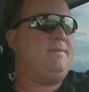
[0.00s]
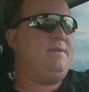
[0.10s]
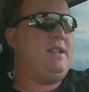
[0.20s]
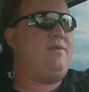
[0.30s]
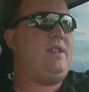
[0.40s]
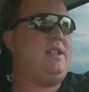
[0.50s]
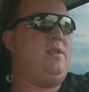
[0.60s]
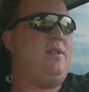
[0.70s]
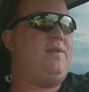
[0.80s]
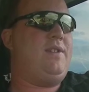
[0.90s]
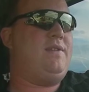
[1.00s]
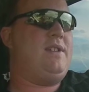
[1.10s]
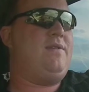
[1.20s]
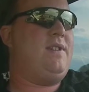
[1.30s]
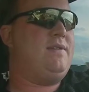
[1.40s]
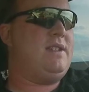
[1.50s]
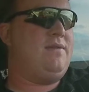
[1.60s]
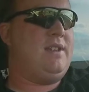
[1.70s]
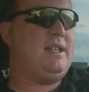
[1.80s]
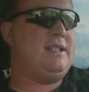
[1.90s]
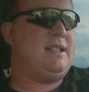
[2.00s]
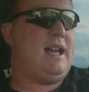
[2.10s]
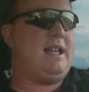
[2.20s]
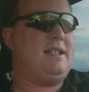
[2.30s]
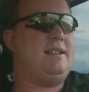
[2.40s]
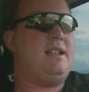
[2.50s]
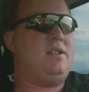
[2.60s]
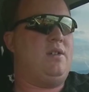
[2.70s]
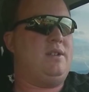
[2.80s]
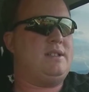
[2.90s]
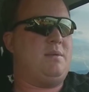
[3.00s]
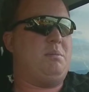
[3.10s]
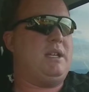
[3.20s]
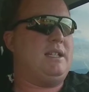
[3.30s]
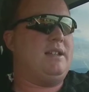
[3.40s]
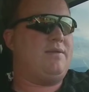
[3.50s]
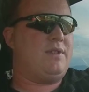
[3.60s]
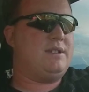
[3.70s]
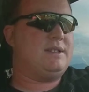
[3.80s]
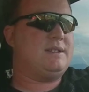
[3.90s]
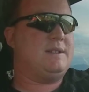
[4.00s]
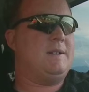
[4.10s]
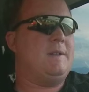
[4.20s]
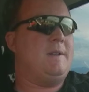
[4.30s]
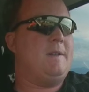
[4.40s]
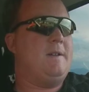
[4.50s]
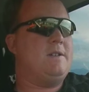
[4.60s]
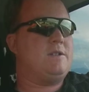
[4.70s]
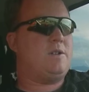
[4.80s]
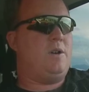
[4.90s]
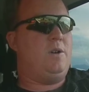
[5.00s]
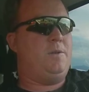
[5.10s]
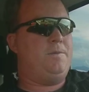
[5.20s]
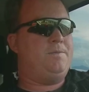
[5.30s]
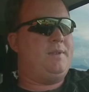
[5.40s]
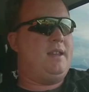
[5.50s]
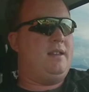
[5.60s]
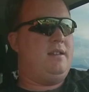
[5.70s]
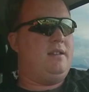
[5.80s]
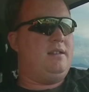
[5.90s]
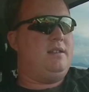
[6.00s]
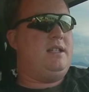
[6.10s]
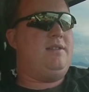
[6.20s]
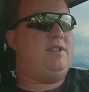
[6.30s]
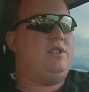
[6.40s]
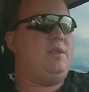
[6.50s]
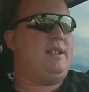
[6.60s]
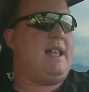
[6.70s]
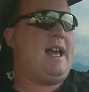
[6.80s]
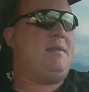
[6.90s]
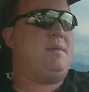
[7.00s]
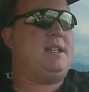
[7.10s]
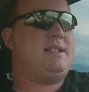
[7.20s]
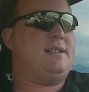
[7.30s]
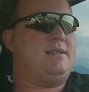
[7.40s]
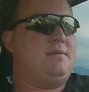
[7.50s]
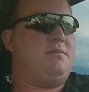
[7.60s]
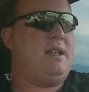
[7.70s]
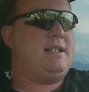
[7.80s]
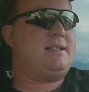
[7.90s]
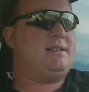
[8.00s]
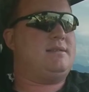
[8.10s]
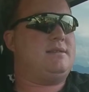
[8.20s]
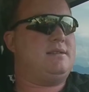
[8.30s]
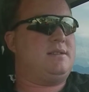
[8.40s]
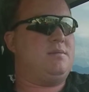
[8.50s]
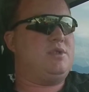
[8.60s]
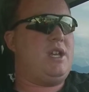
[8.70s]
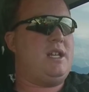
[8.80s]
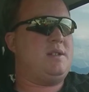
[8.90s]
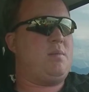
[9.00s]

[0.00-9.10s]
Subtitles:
if they do a 50-50 vegan diet, they notice a big difference. So even doing that makes some change